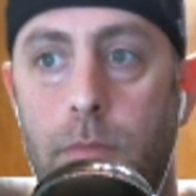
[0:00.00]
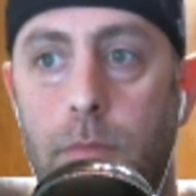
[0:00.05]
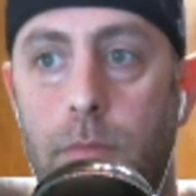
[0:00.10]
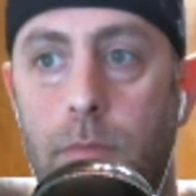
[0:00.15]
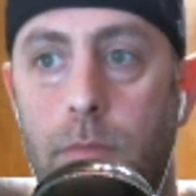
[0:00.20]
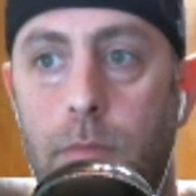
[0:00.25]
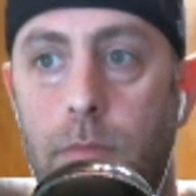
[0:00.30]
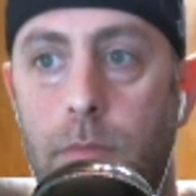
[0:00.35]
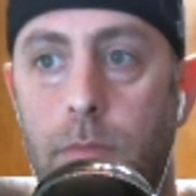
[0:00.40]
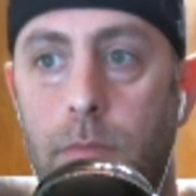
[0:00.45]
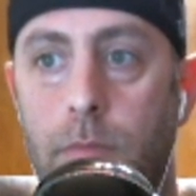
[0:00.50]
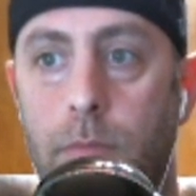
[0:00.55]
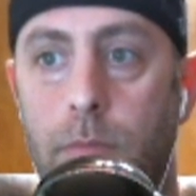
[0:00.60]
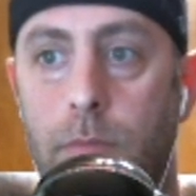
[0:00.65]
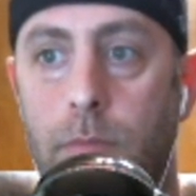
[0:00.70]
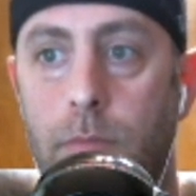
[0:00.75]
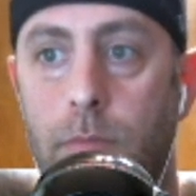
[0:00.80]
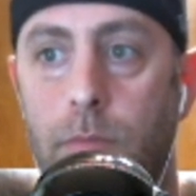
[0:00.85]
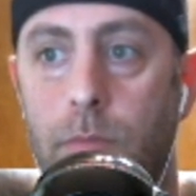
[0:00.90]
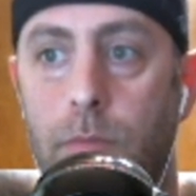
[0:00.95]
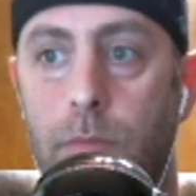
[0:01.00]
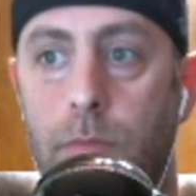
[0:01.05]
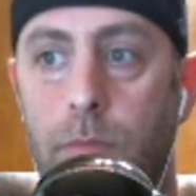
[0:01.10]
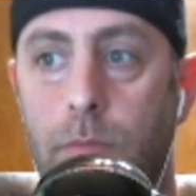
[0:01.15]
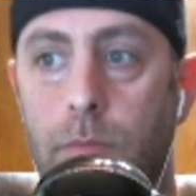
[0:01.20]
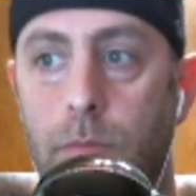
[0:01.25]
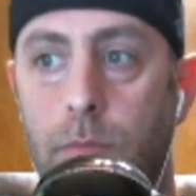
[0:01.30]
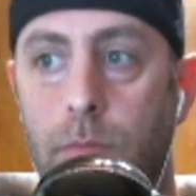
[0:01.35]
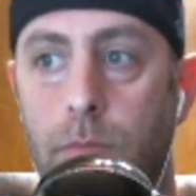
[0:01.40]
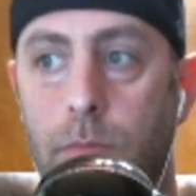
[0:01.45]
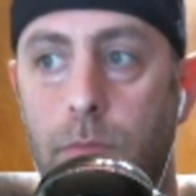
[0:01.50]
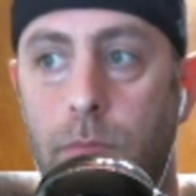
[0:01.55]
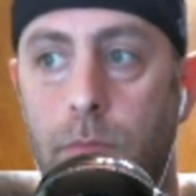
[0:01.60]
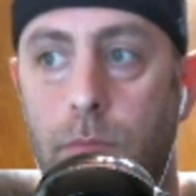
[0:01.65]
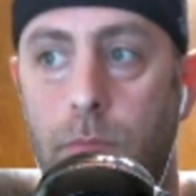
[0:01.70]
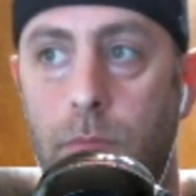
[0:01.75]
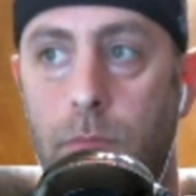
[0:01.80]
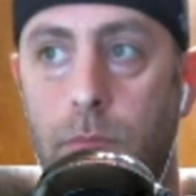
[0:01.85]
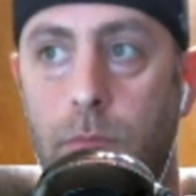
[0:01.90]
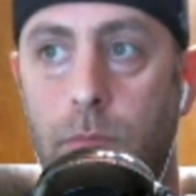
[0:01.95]

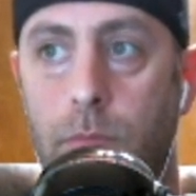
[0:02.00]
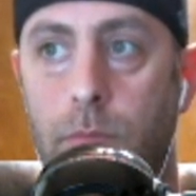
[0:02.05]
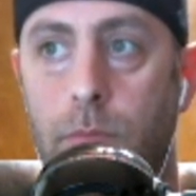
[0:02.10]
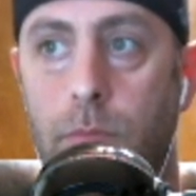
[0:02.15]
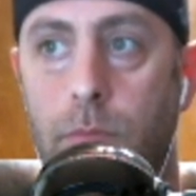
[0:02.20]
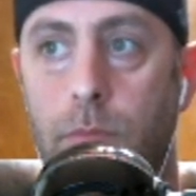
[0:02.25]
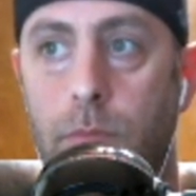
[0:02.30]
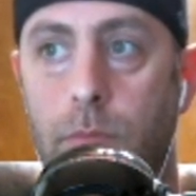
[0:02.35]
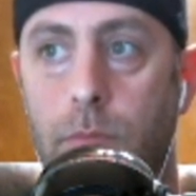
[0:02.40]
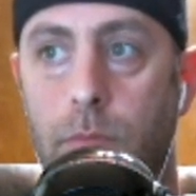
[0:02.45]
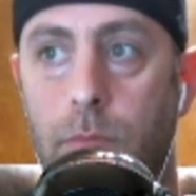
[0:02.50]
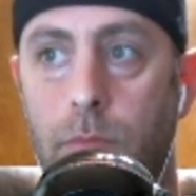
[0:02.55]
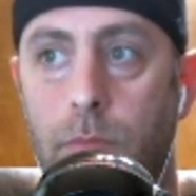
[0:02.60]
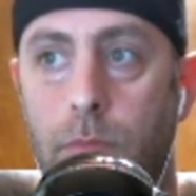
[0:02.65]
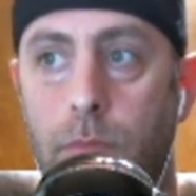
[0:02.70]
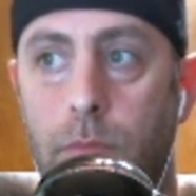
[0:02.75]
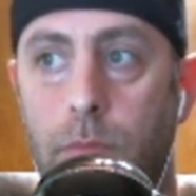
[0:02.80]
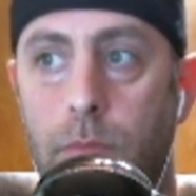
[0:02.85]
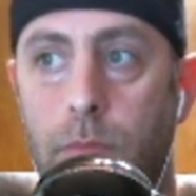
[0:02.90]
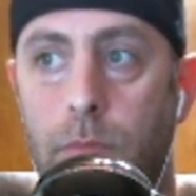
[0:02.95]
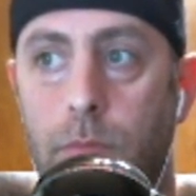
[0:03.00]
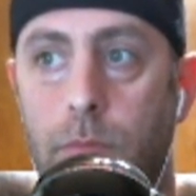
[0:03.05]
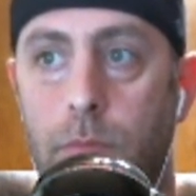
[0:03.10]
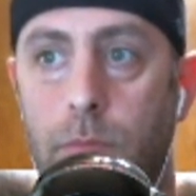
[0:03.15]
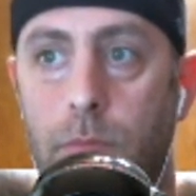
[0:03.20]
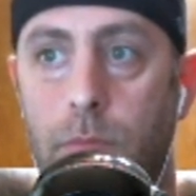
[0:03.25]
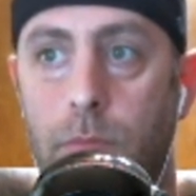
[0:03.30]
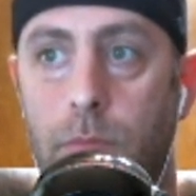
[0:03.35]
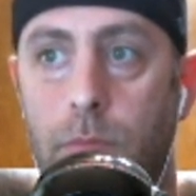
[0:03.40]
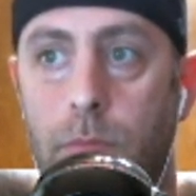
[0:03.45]
[no speech]